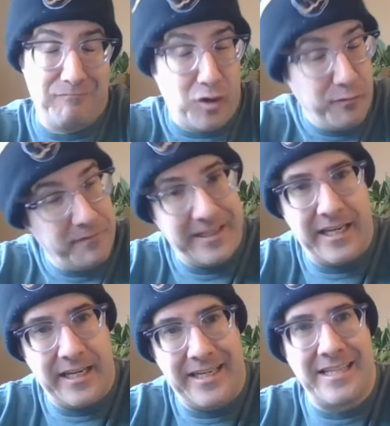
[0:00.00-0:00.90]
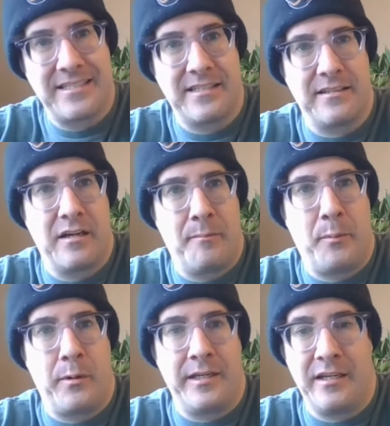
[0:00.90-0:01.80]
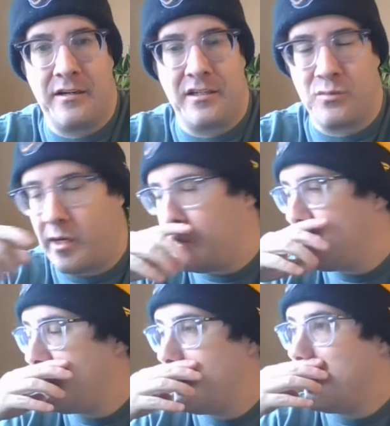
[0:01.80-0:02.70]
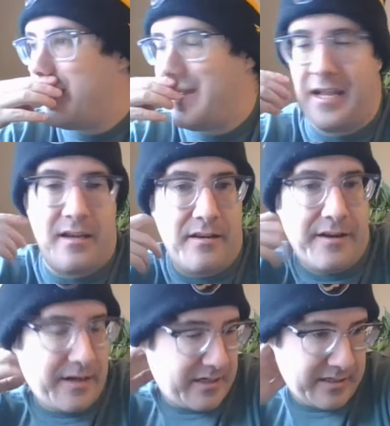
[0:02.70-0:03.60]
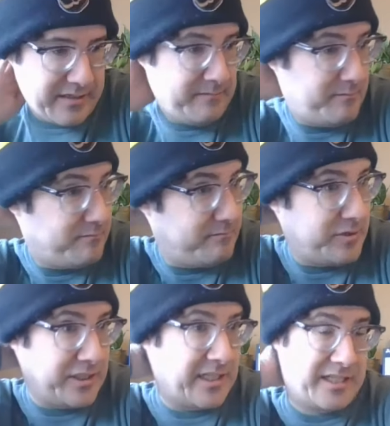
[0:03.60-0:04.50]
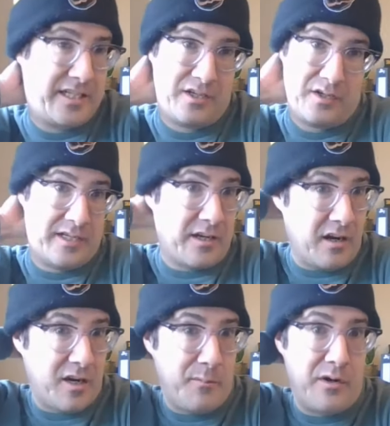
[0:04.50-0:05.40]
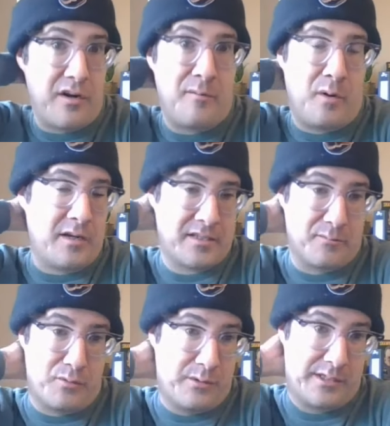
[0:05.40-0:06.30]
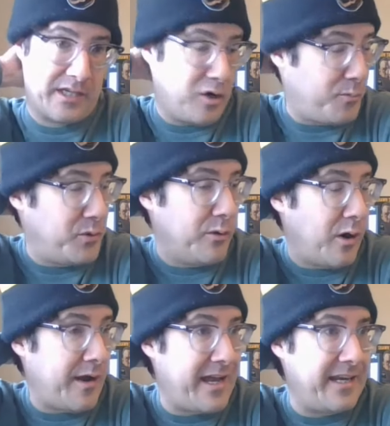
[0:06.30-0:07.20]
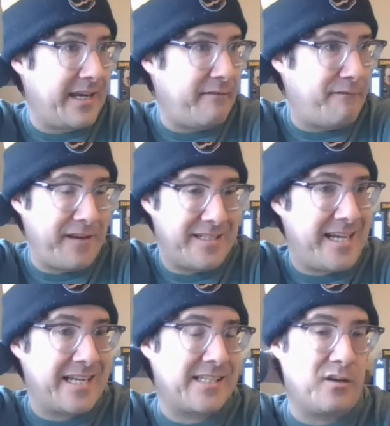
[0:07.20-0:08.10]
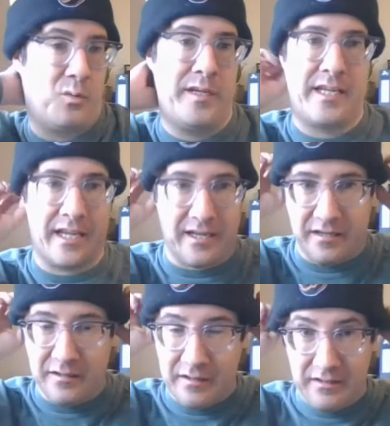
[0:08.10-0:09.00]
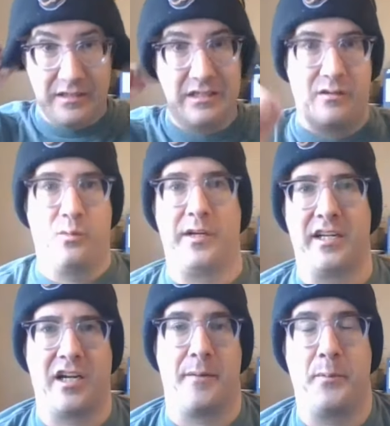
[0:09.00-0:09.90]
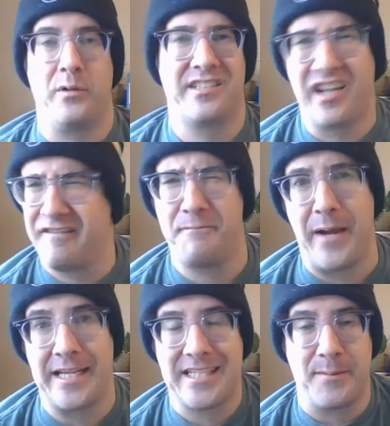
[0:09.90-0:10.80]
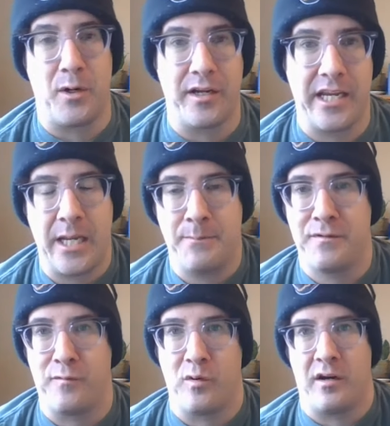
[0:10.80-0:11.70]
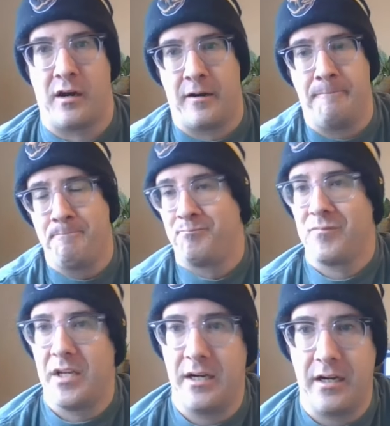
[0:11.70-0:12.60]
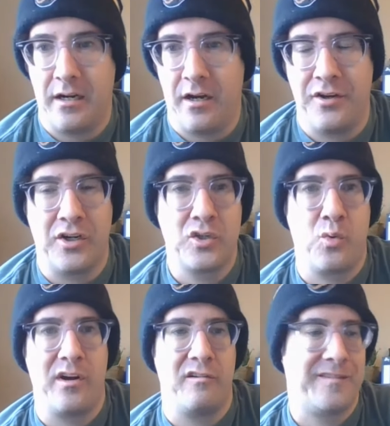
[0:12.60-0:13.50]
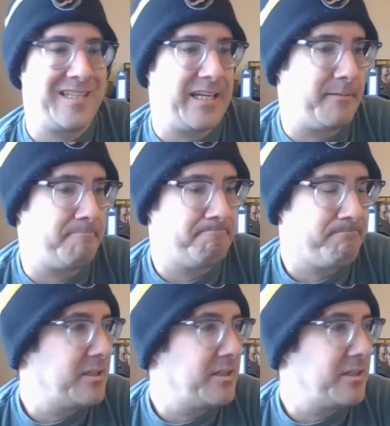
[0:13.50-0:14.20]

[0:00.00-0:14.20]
Hopefully get a guest up on here as well. And just continue to talk about our Boston Bruins. I hope you all had a fantastic weekend. We had a couple tough basketball games for our under 12 team.